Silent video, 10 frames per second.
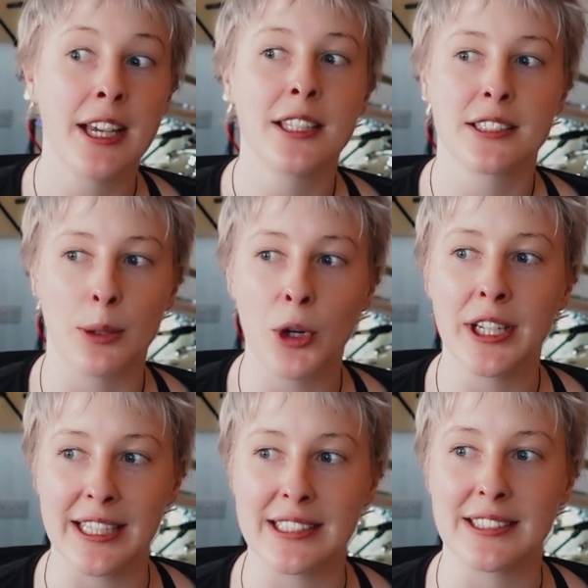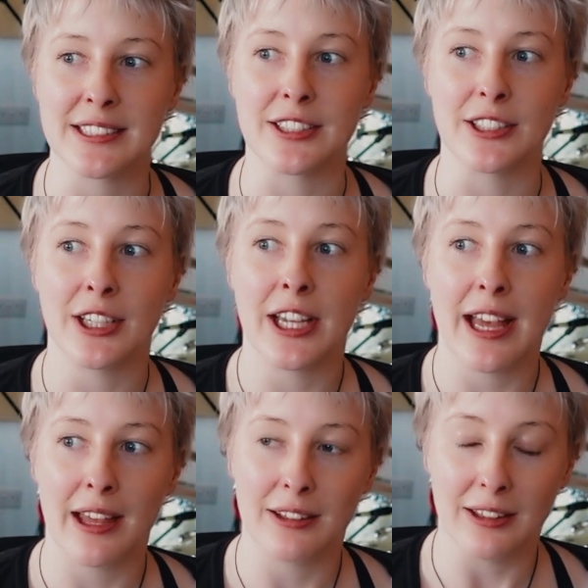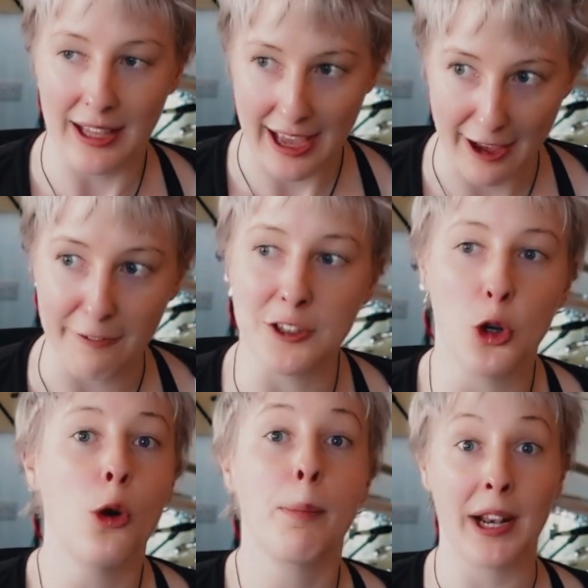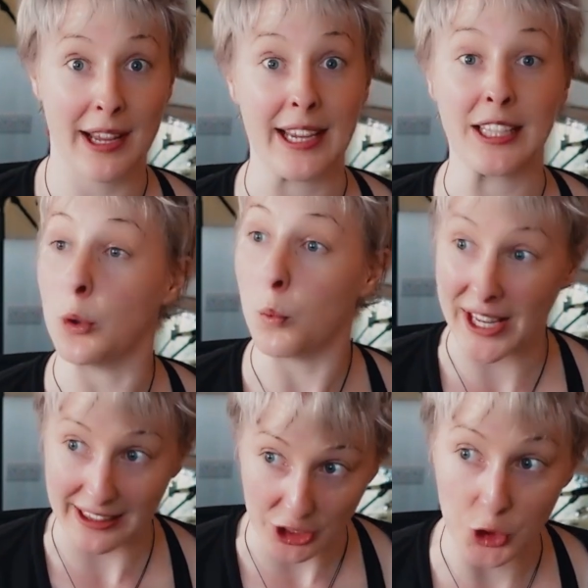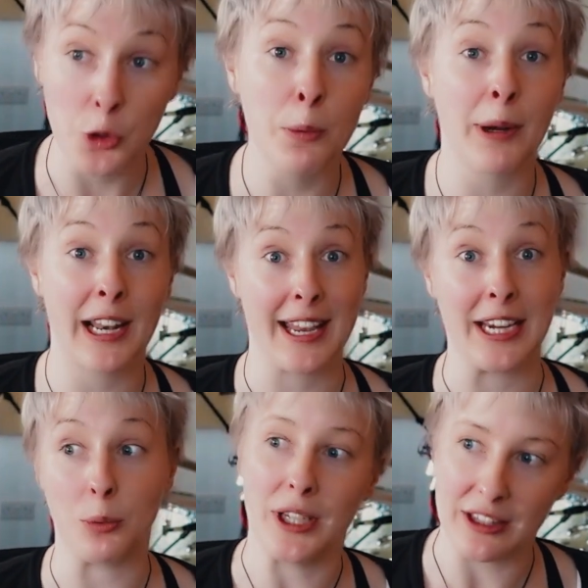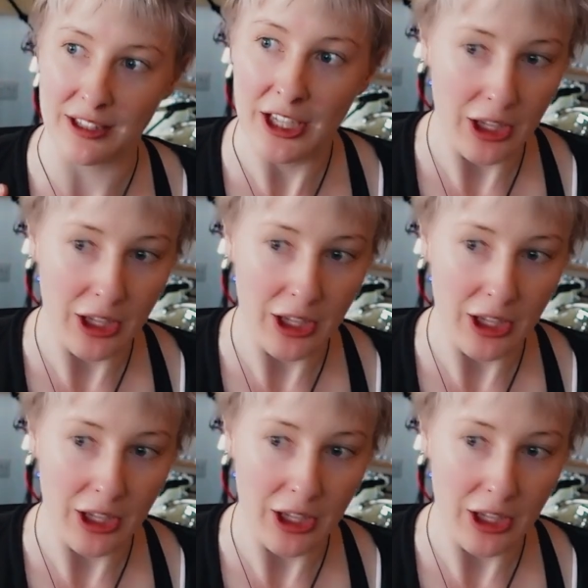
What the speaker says: Someone needs to have your playing the way that you play, with